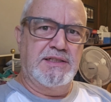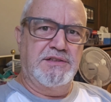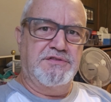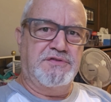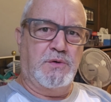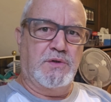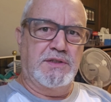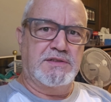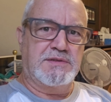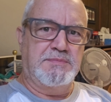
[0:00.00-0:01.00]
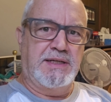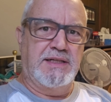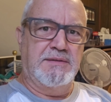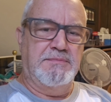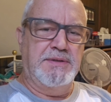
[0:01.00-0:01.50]
in the forest
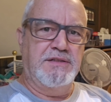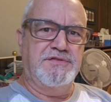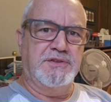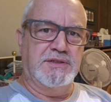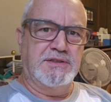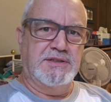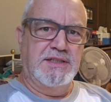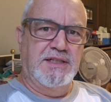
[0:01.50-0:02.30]
by a Bigfoot.